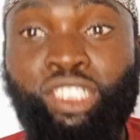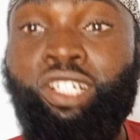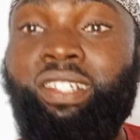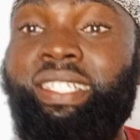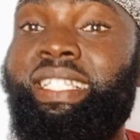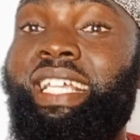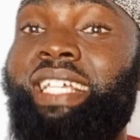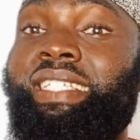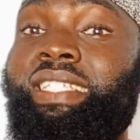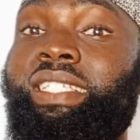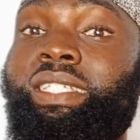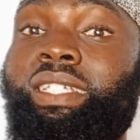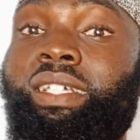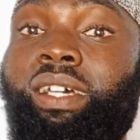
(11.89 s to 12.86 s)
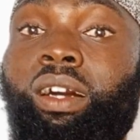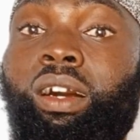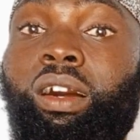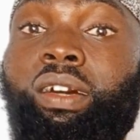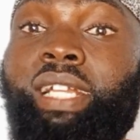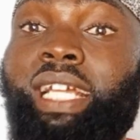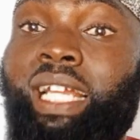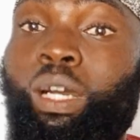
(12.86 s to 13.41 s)
just as
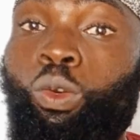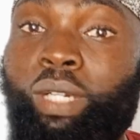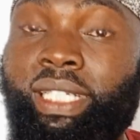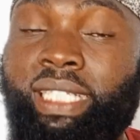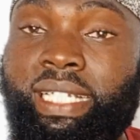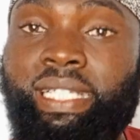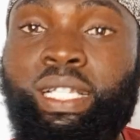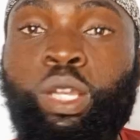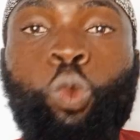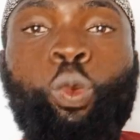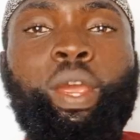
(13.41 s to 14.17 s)
other languages,